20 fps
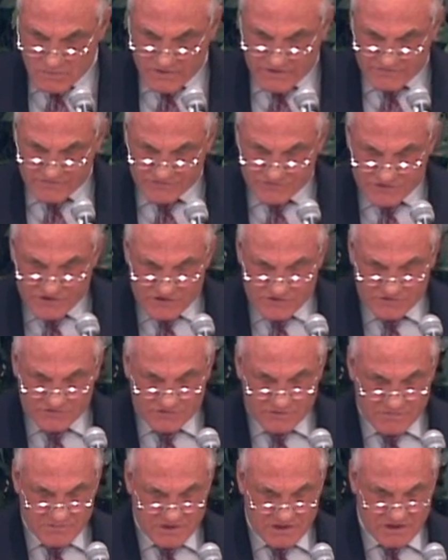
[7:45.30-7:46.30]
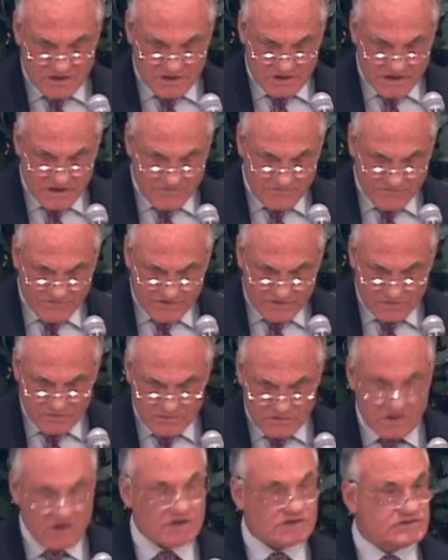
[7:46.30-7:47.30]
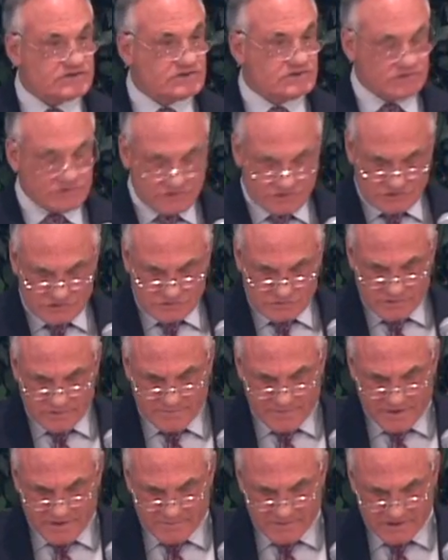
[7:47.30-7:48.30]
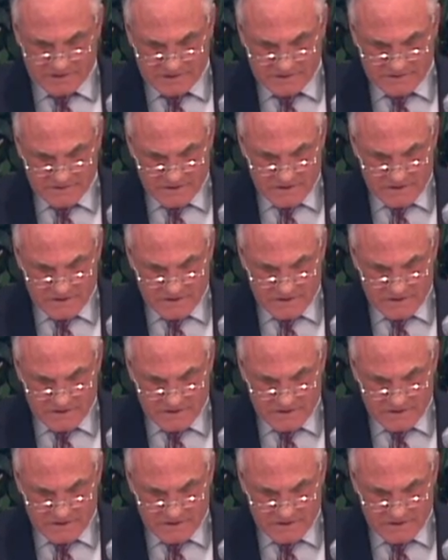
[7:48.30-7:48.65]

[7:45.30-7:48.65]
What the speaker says: We have ceased to be a federal constitutional republic.